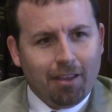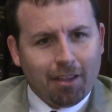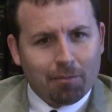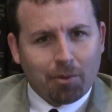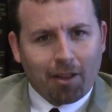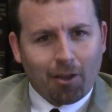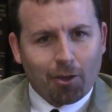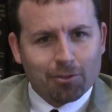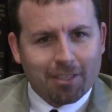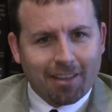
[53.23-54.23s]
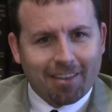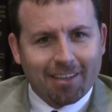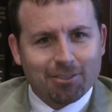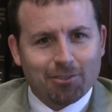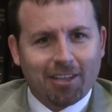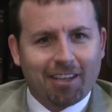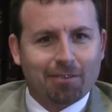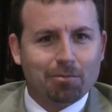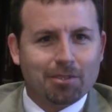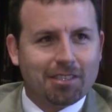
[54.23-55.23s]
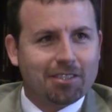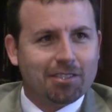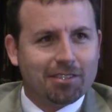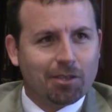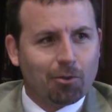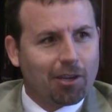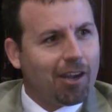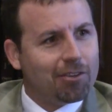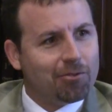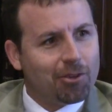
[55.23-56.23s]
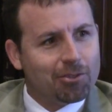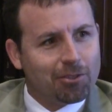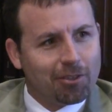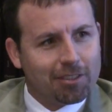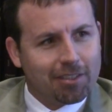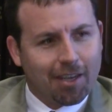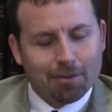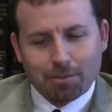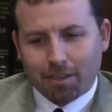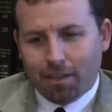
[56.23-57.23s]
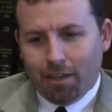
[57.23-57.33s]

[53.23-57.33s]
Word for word: they probably all said things or taken positions that were controversial at times.